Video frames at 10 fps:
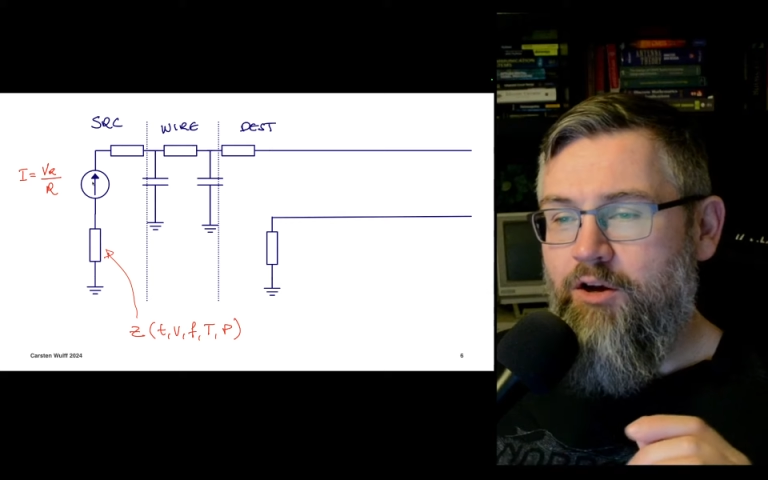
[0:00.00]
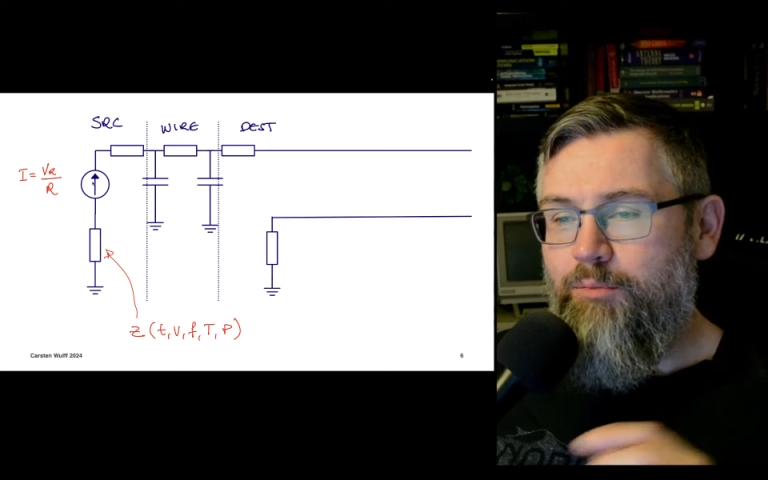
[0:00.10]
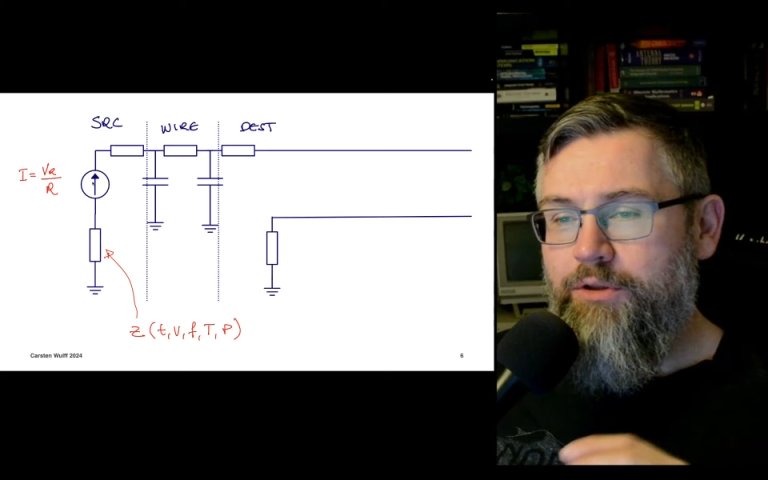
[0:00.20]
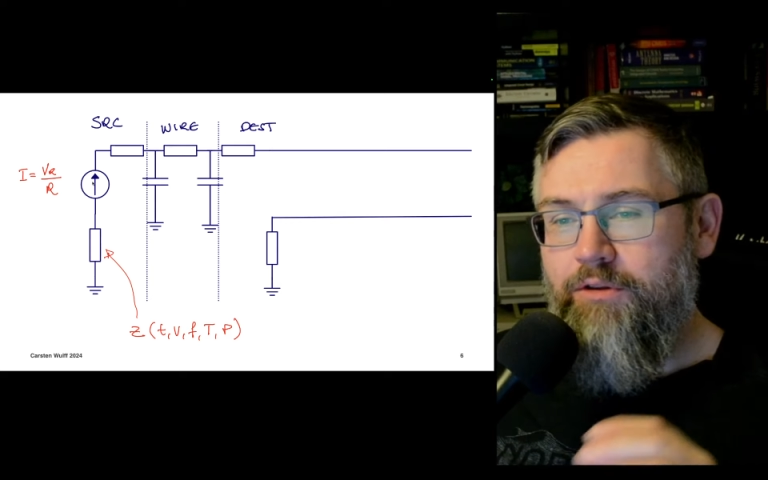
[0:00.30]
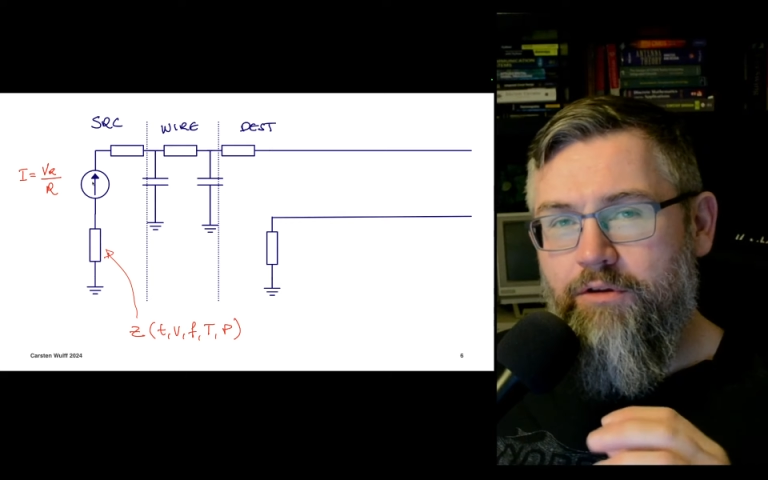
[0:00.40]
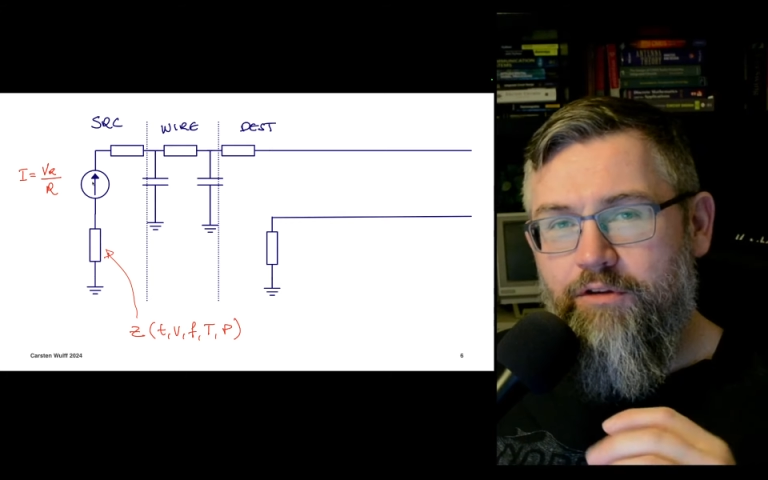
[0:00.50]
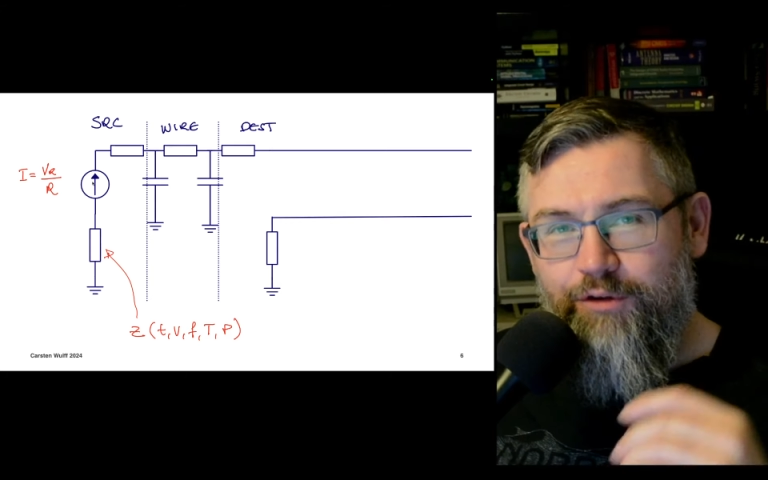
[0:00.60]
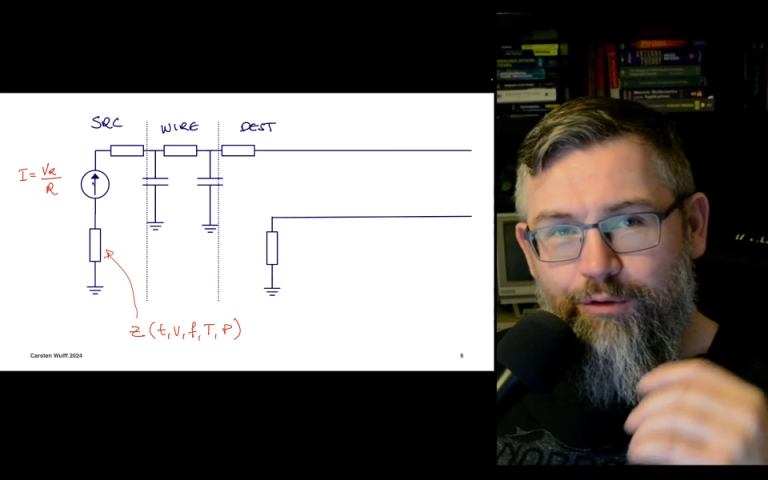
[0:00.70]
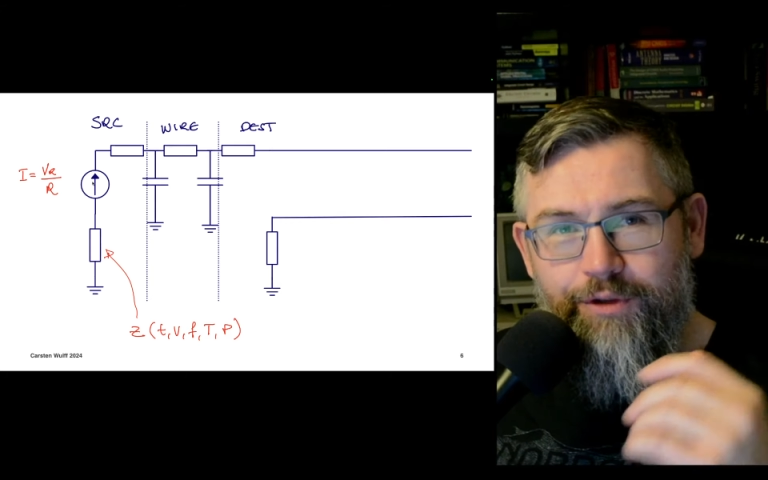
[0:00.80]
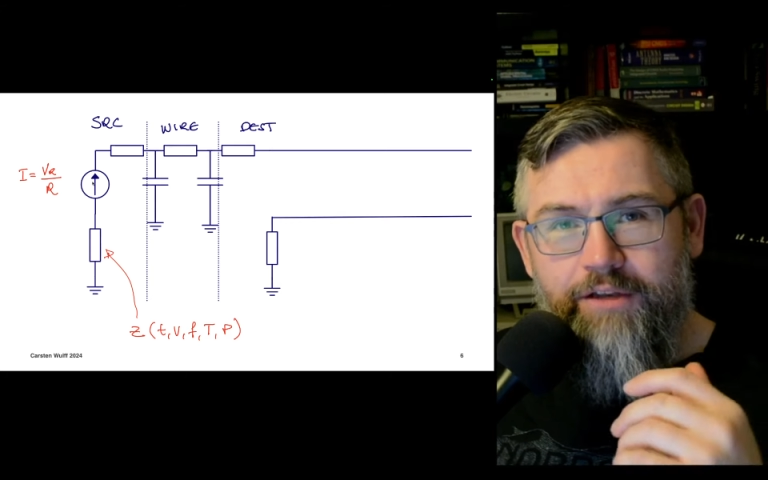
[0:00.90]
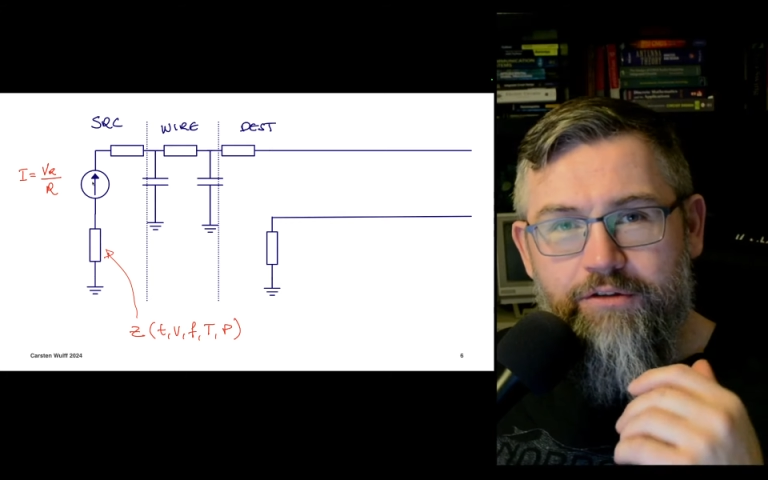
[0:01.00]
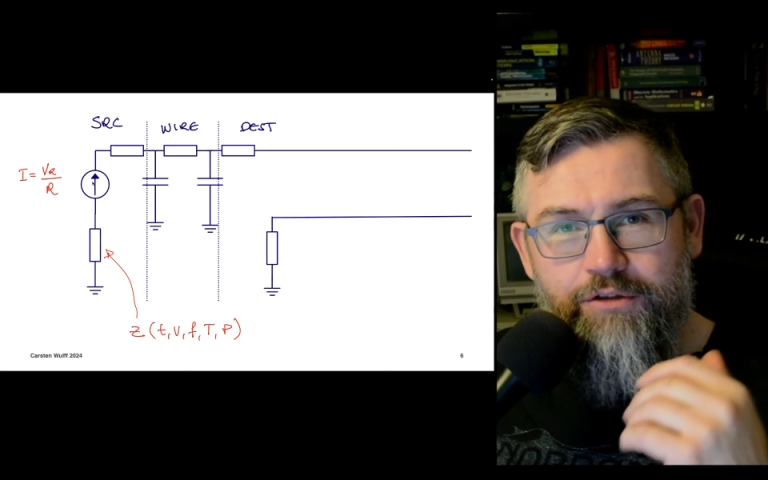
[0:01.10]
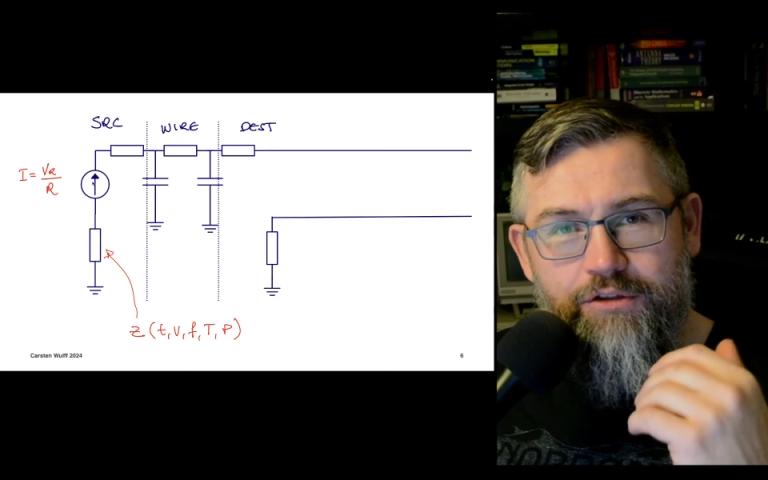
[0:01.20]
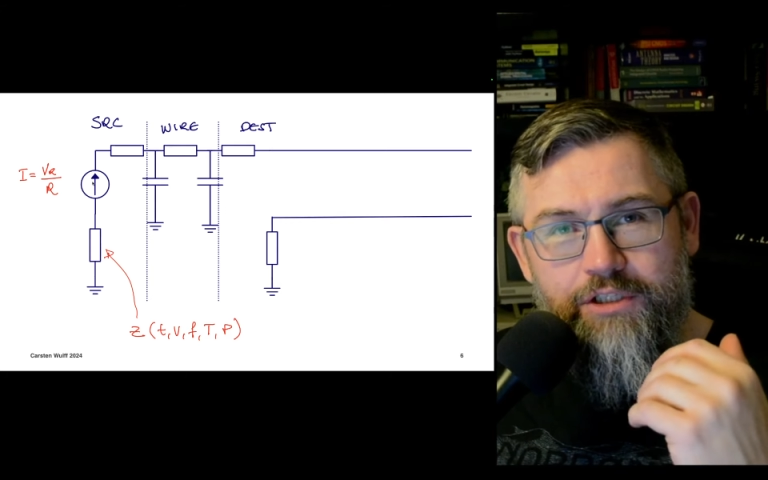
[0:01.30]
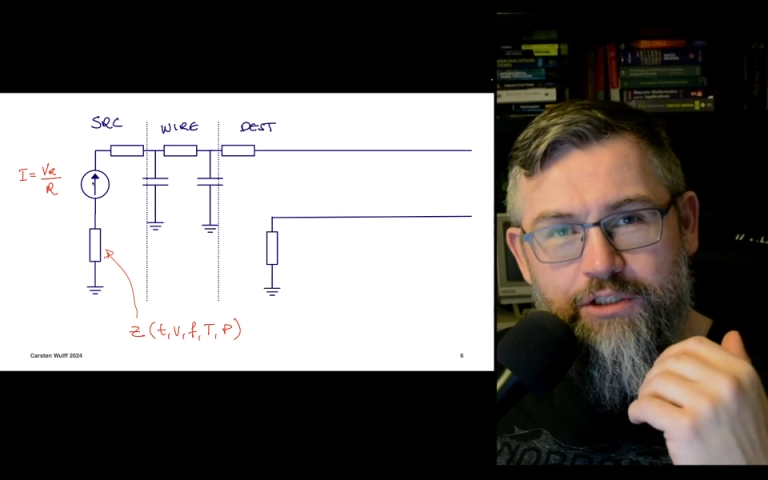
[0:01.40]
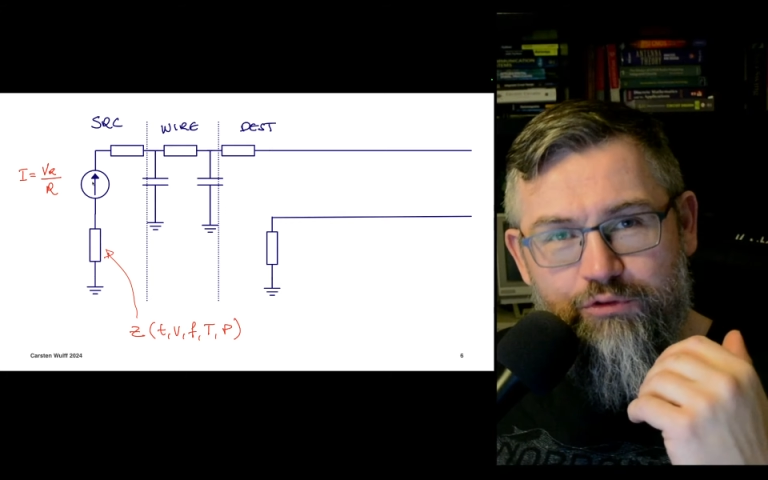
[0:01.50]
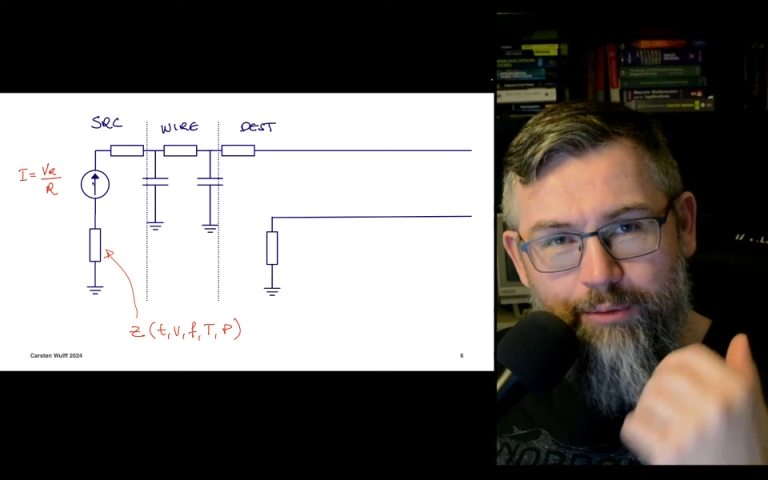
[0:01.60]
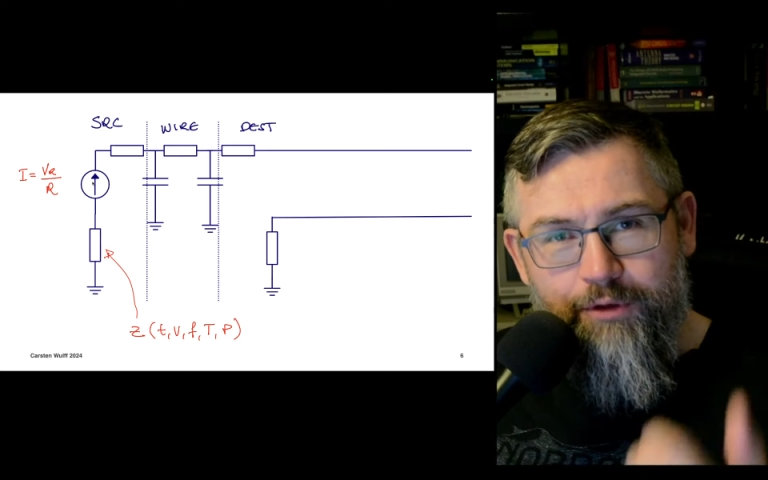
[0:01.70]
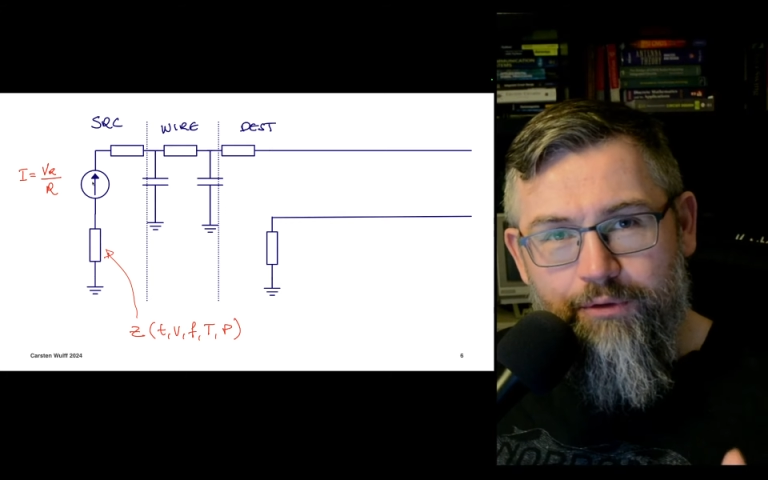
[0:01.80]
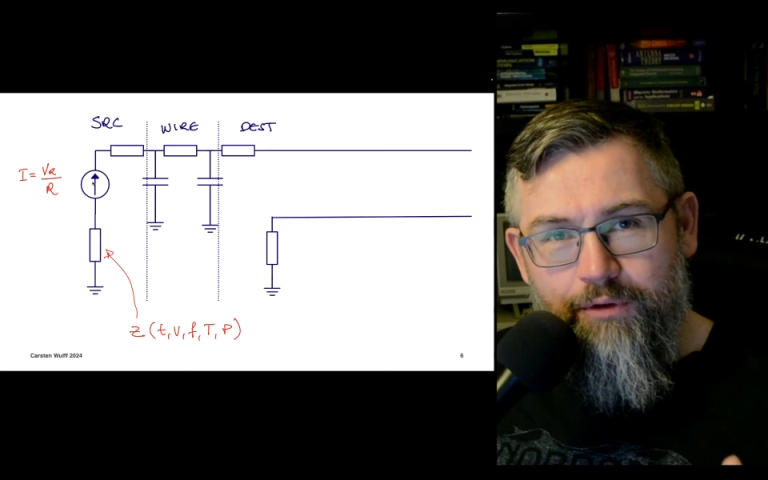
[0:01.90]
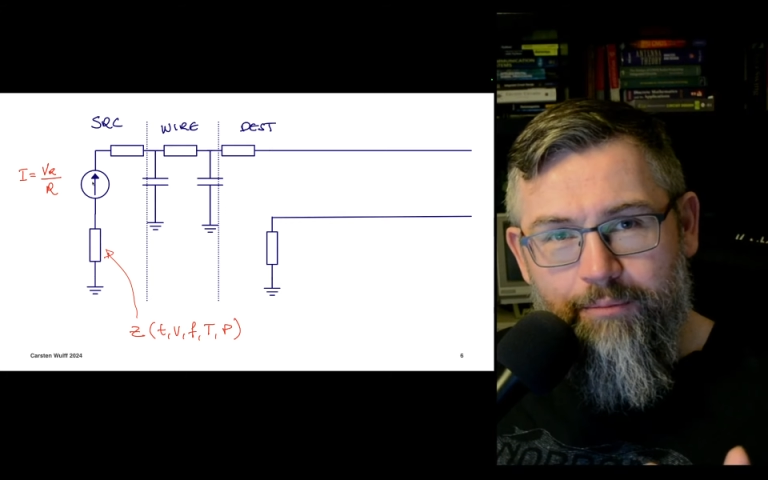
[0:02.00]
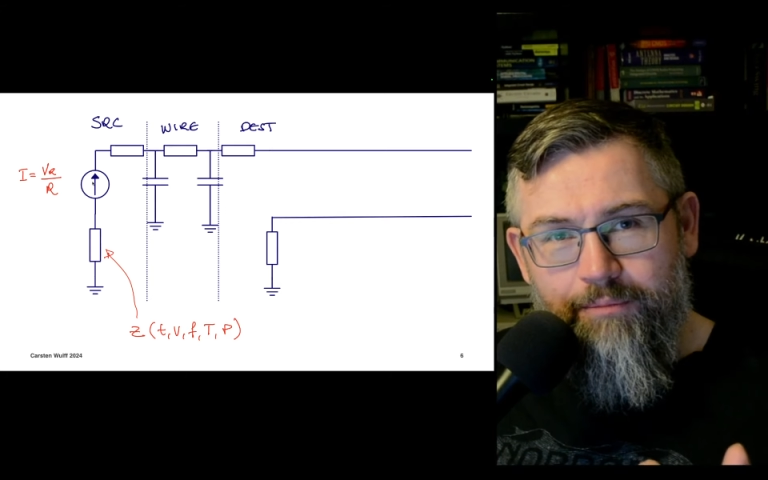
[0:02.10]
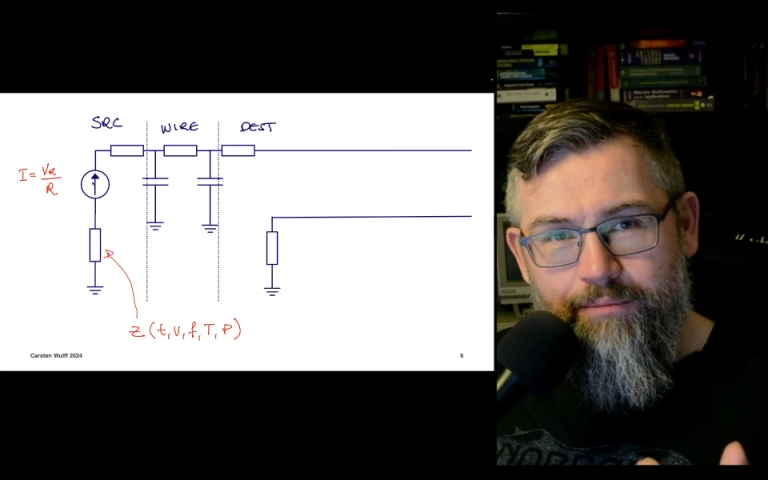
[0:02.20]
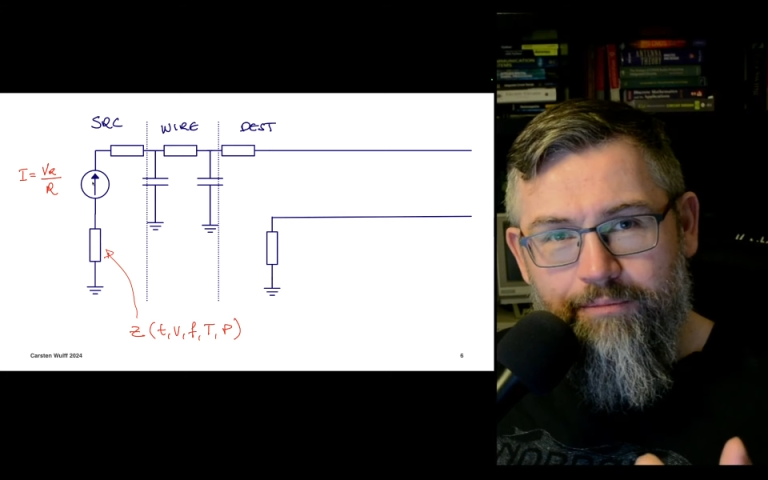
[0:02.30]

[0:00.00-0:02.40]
But know that just distributing